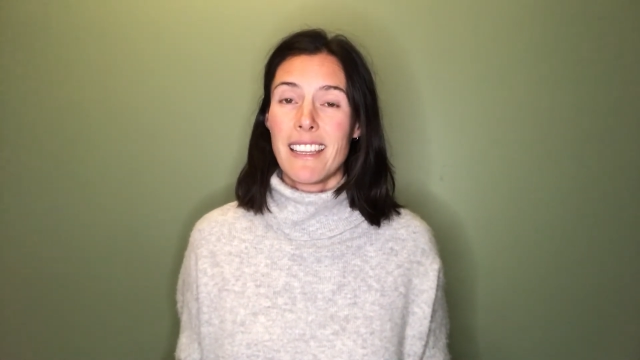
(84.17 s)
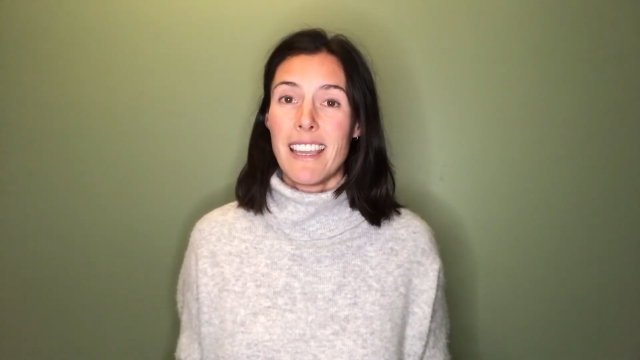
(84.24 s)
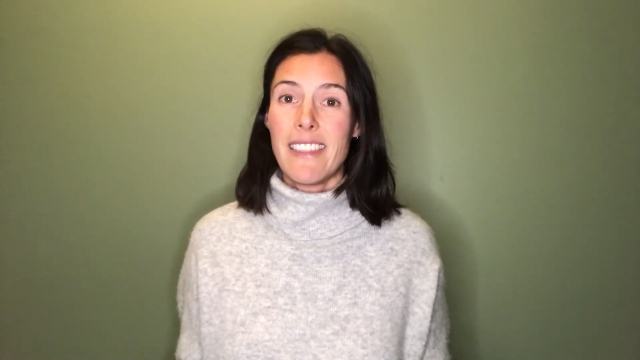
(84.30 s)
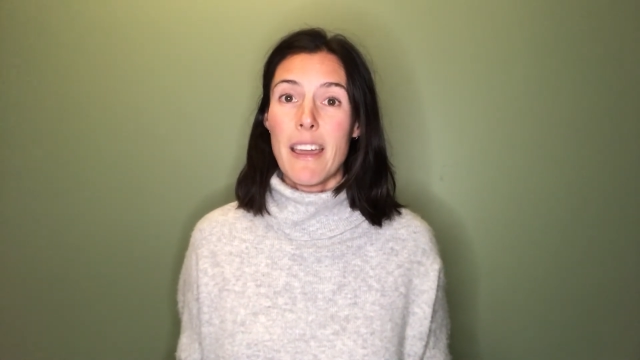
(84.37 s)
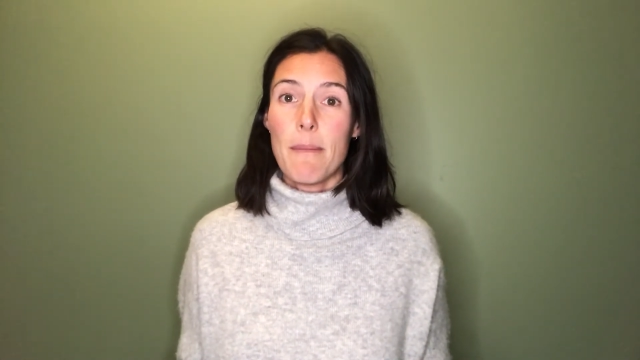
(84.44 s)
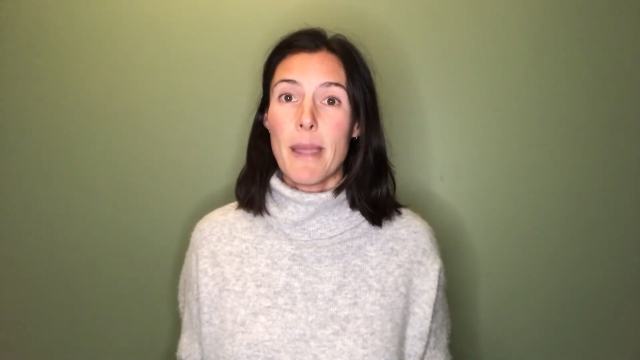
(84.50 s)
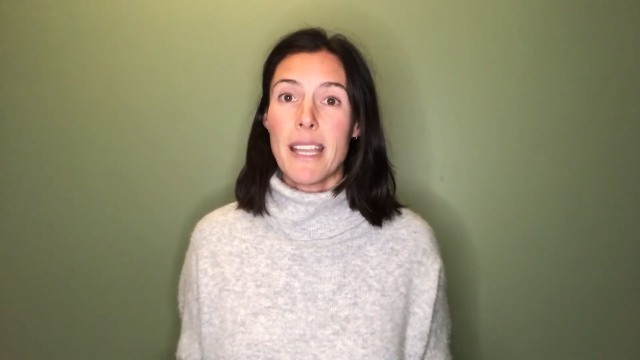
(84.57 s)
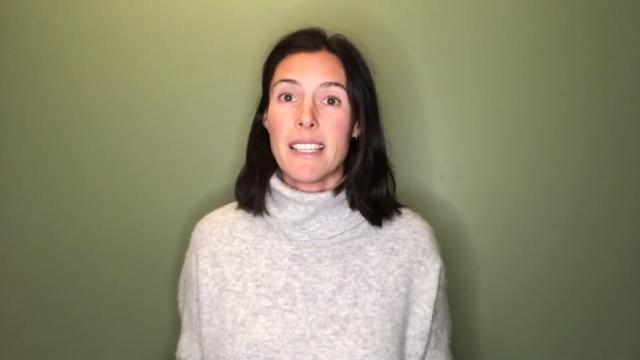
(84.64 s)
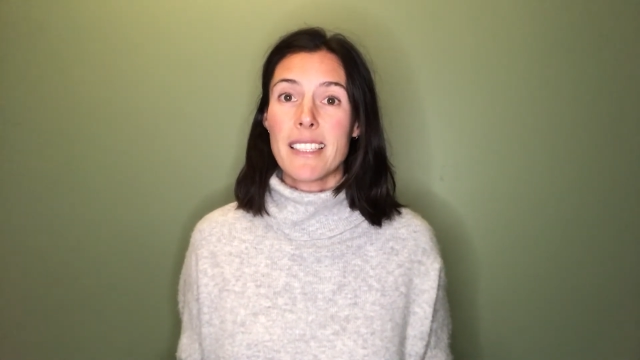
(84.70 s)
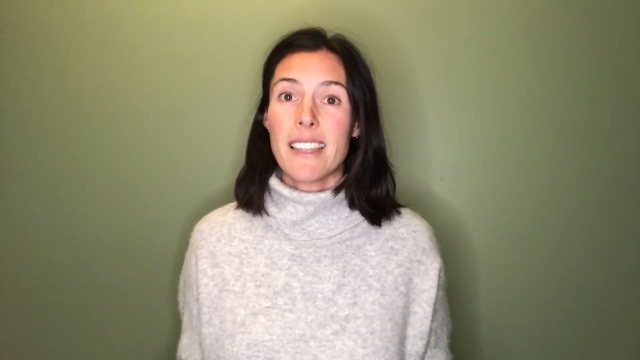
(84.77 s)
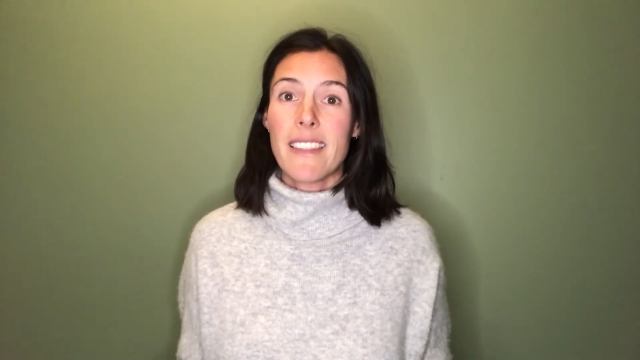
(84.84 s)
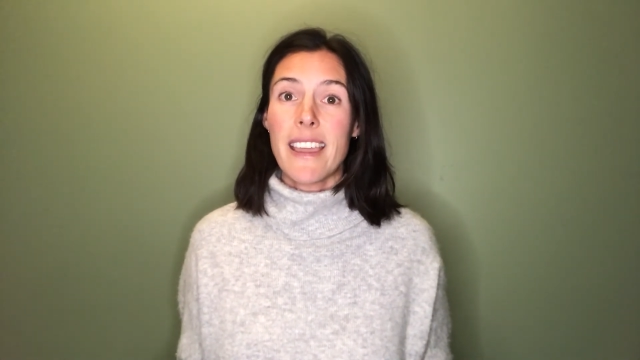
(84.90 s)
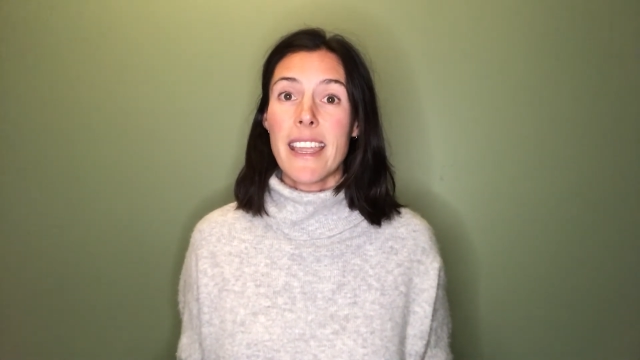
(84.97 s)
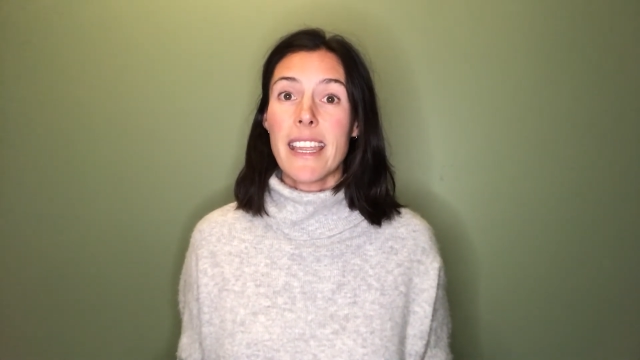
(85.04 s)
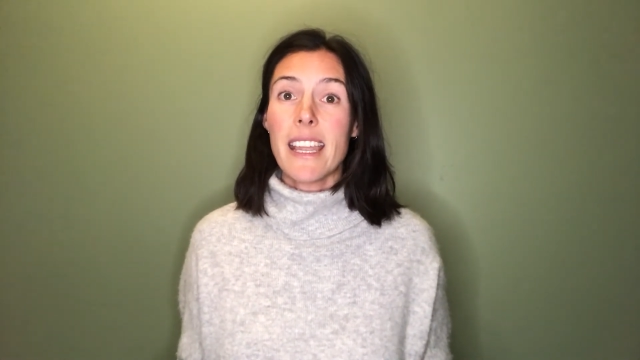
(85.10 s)
and that means
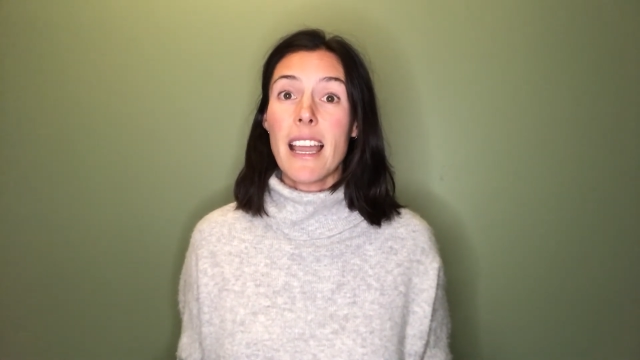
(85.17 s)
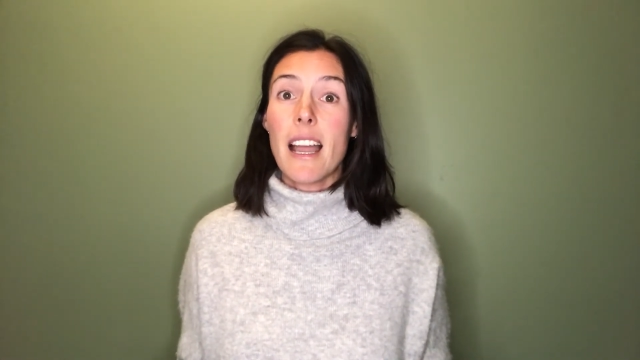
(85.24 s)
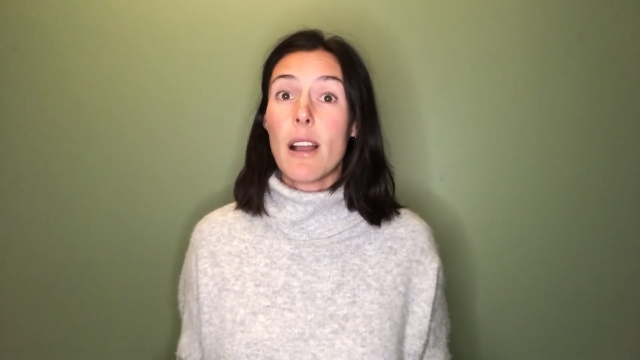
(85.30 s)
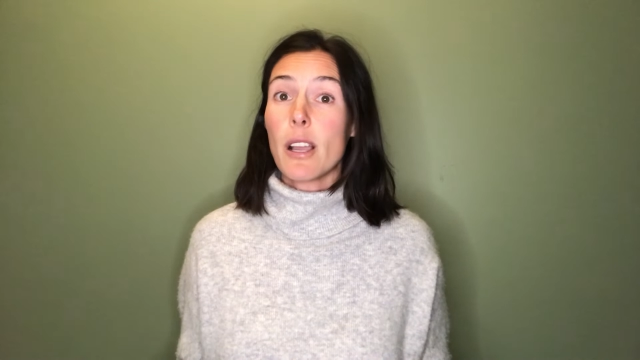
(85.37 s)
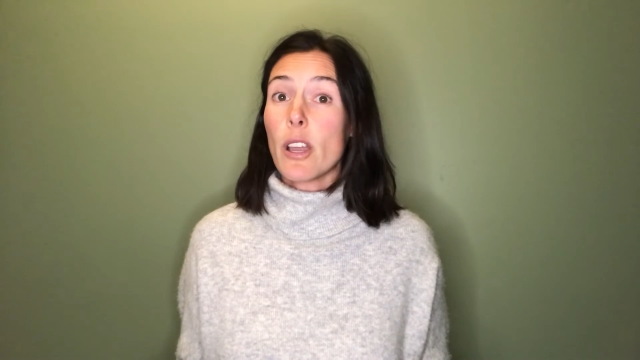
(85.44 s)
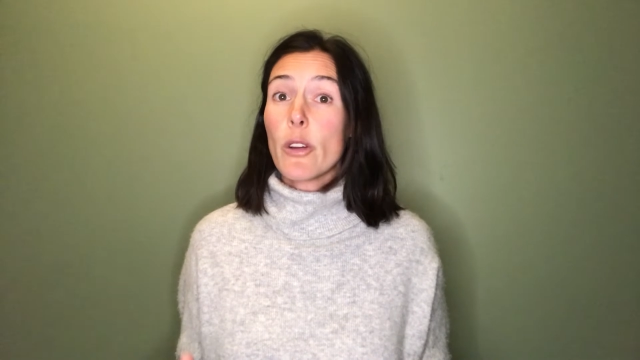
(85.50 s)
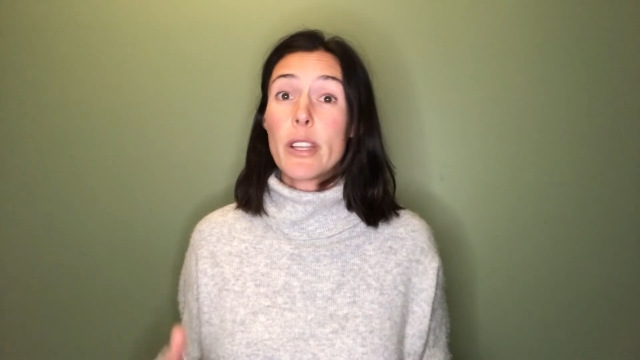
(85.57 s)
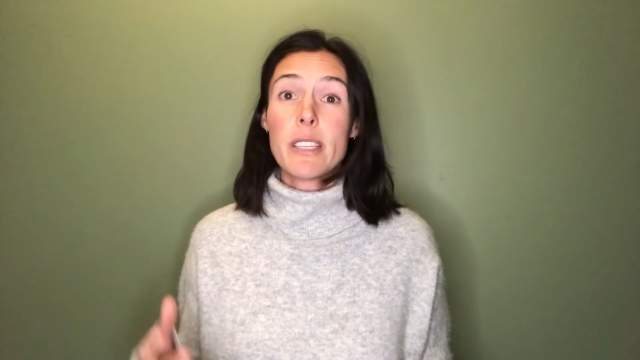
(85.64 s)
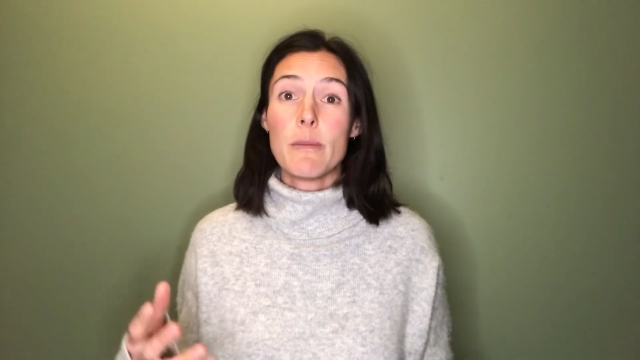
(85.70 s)
that they are going